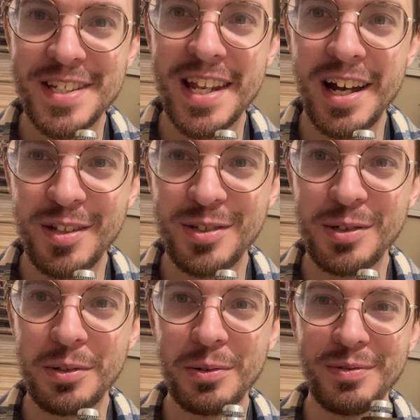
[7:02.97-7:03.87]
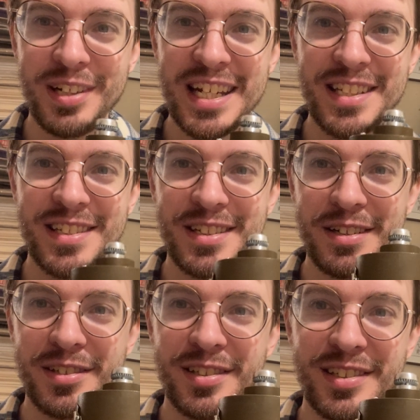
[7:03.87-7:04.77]
that Han Solo needs
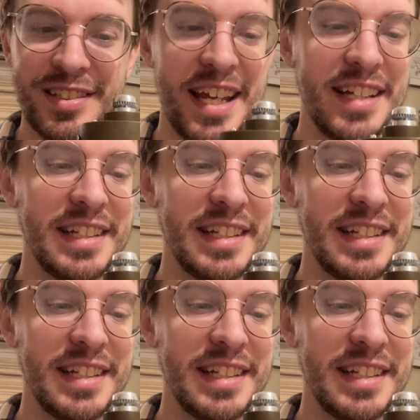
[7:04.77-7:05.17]
to take